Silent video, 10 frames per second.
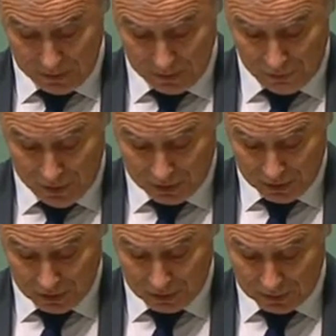The
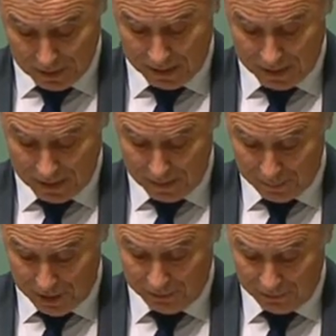residents clearly
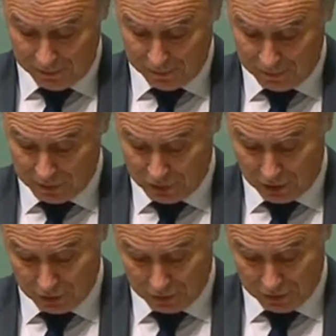benefit from the
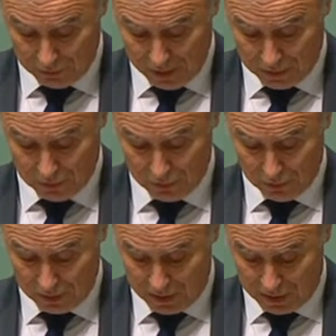social interactions
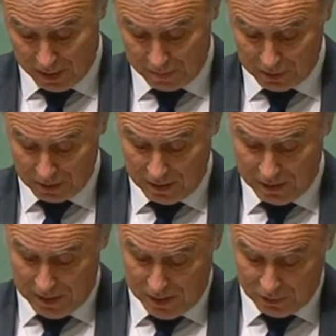with their neighbours,
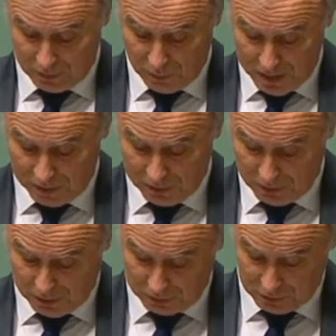and the
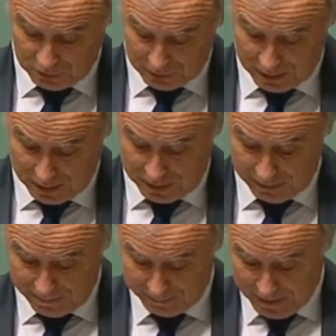round-the-clock care
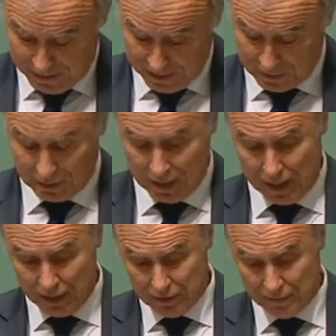has
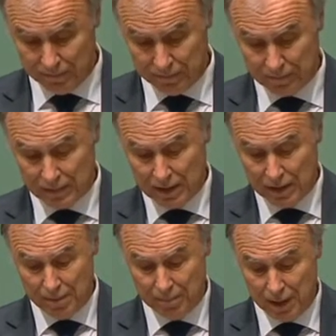allowed
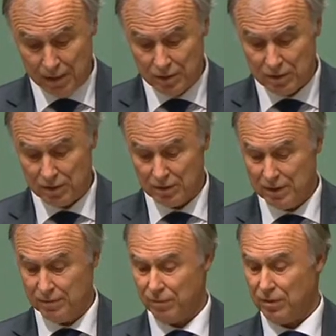their parents to
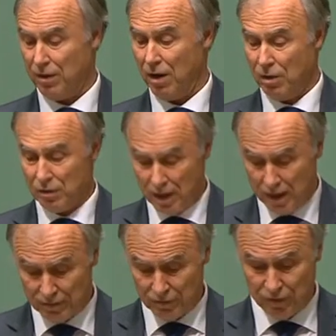live their own
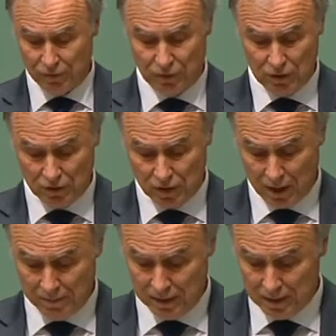lives for the first
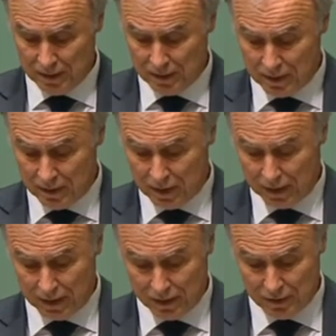time in
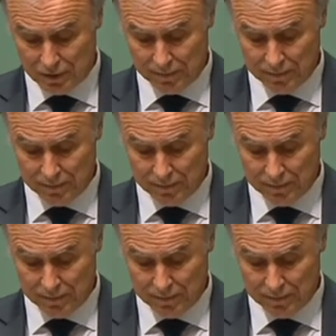decades.